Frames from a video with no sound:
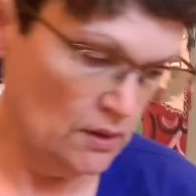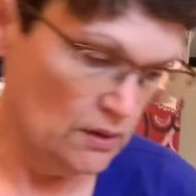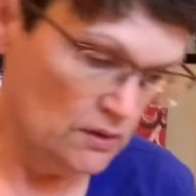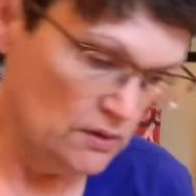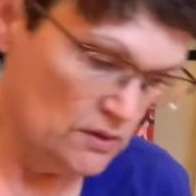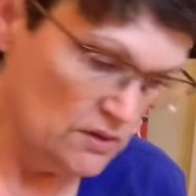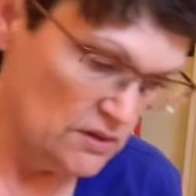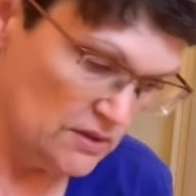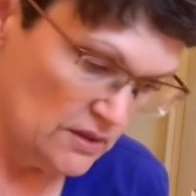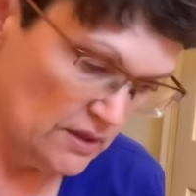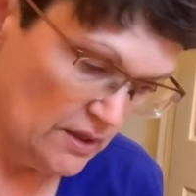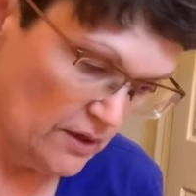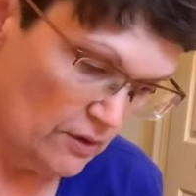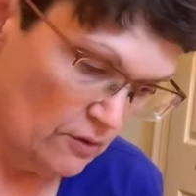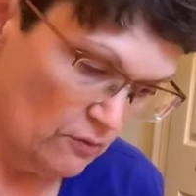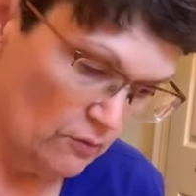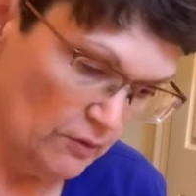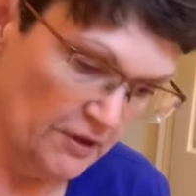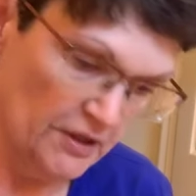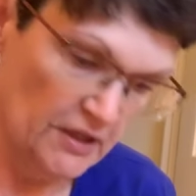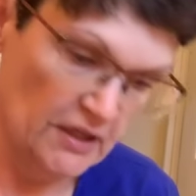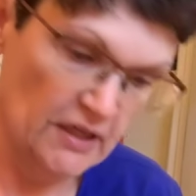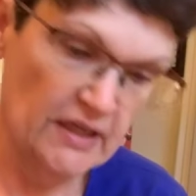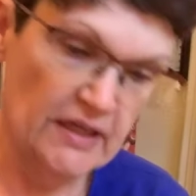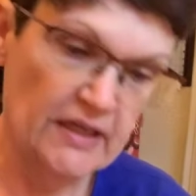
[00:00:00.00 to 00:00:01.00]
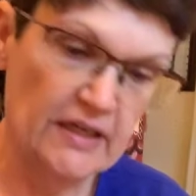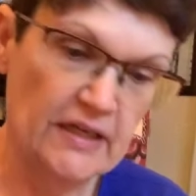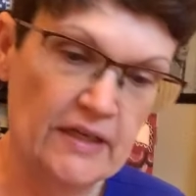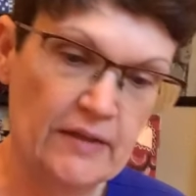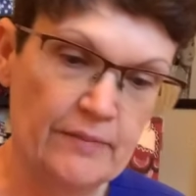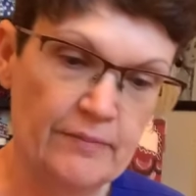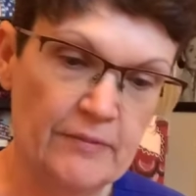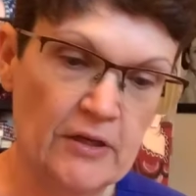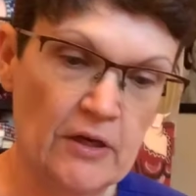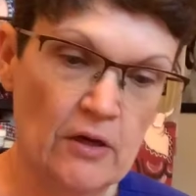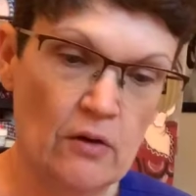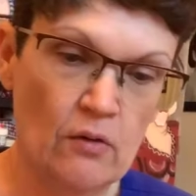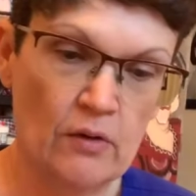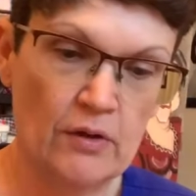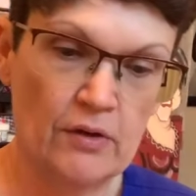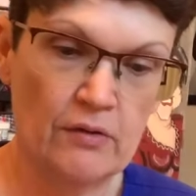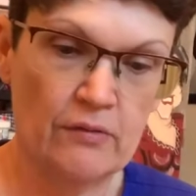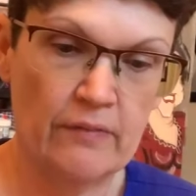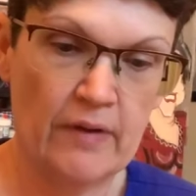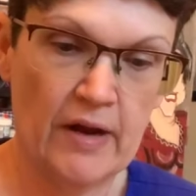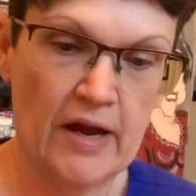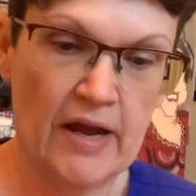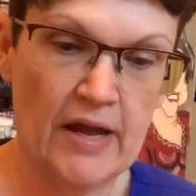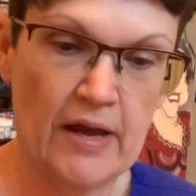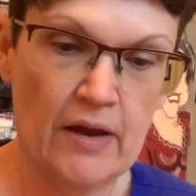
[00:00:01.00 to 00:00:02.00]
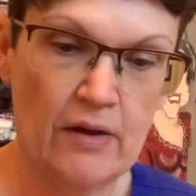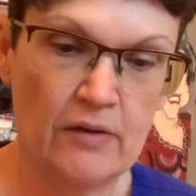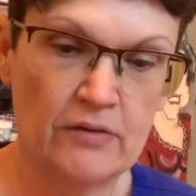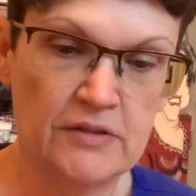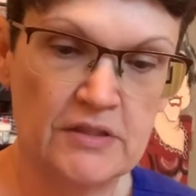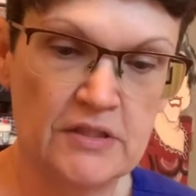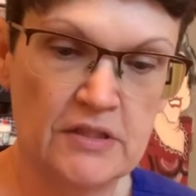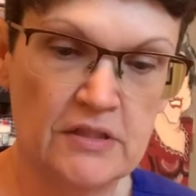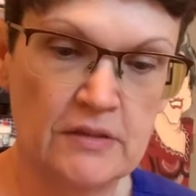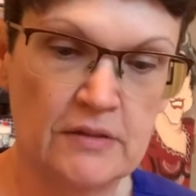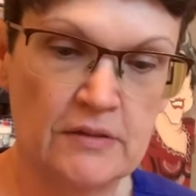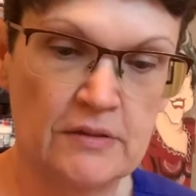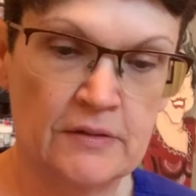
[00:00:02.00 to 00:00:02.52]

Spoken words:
So we're going to keep going around.